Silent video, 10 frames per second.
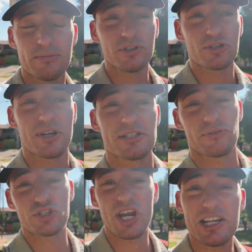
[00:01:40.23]
able to
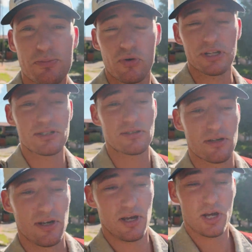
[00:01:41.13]
transfer Chase points
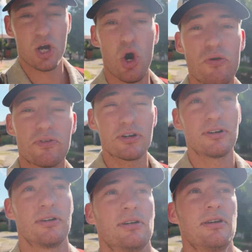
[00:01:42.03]
over
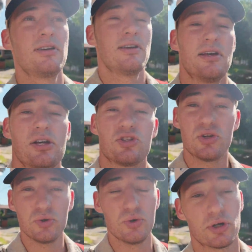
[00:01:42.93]
to,